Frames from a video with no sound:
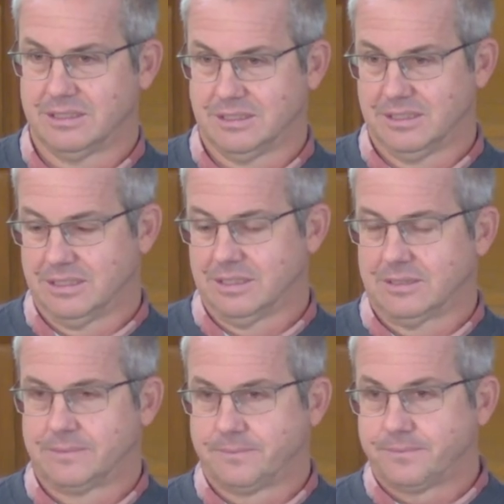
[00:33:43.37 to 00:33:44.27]
Without,
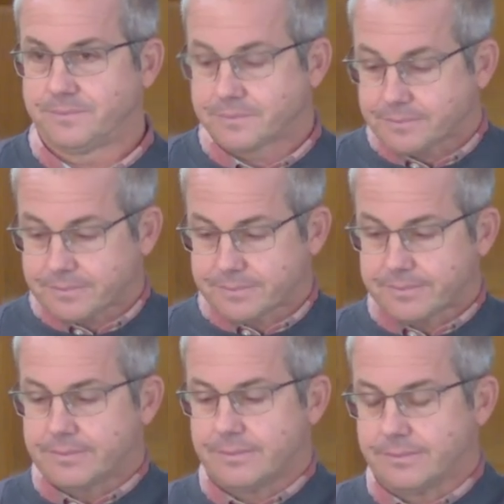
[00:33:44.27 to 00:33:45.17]
is
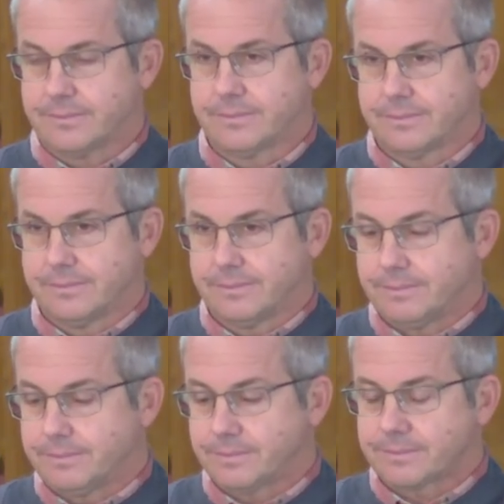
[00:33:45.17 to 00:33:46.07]
that like,
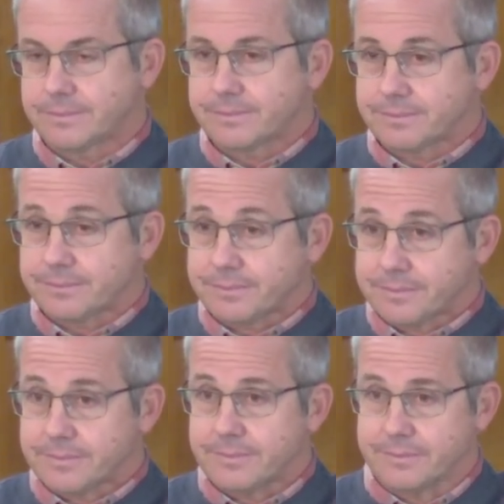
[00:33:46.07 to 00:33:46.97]

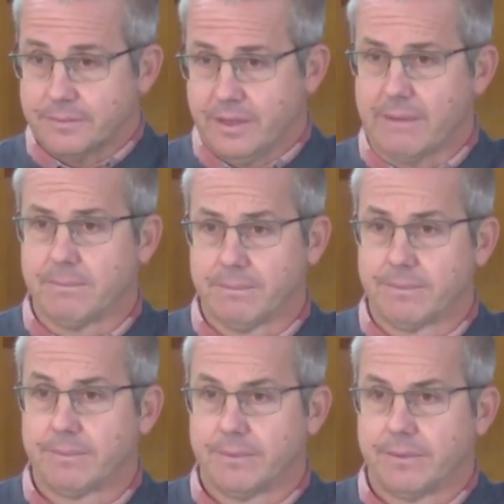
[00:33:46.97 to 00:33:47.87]
yeah. Yep.
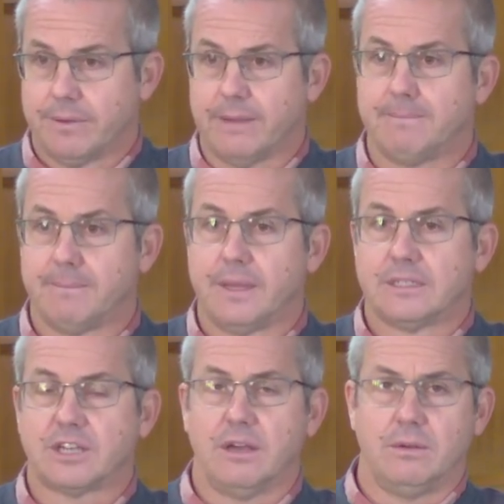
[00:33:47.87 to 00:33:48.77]
Yep.
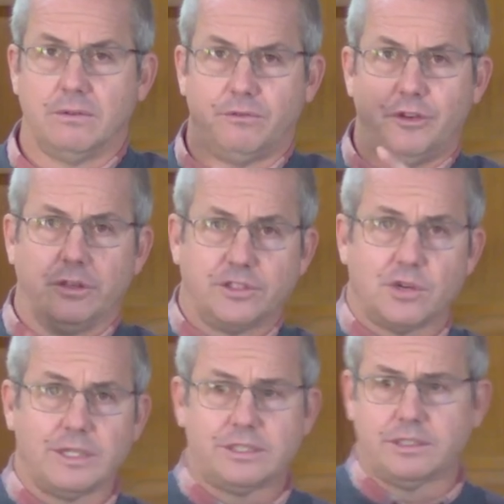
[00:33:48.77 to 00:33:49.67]
So Phil's
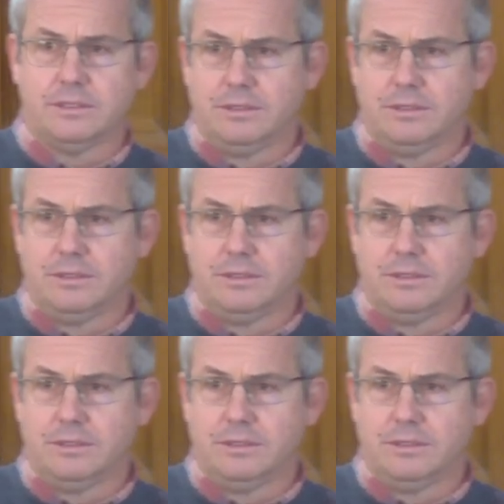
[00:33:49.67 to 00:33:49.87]
question.